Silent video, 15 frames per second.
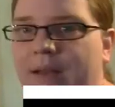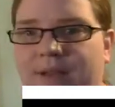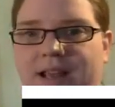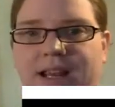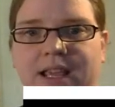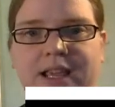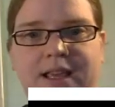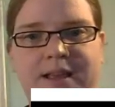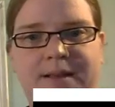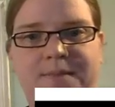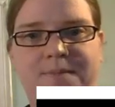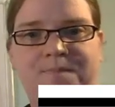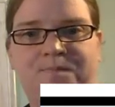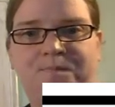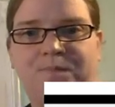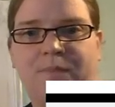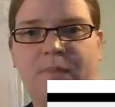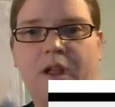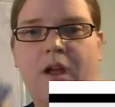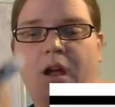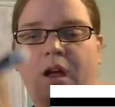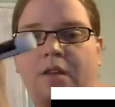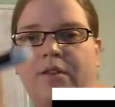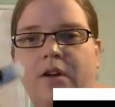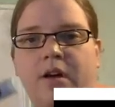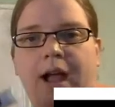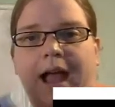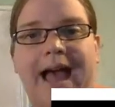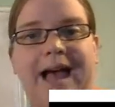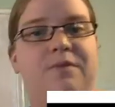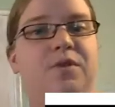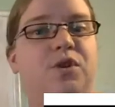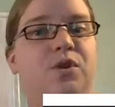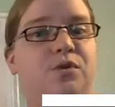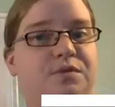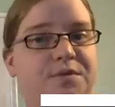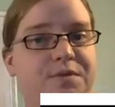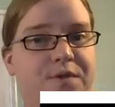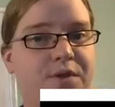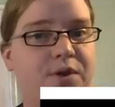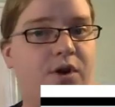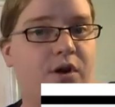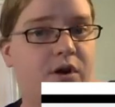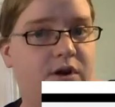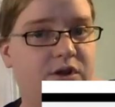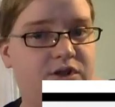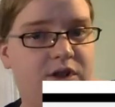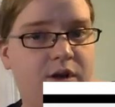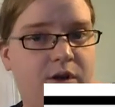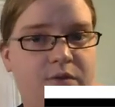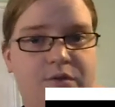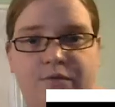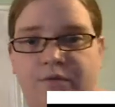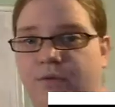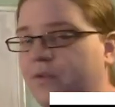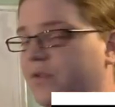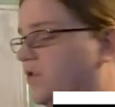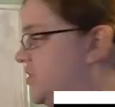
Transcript: any other avenues for the current to go through. There's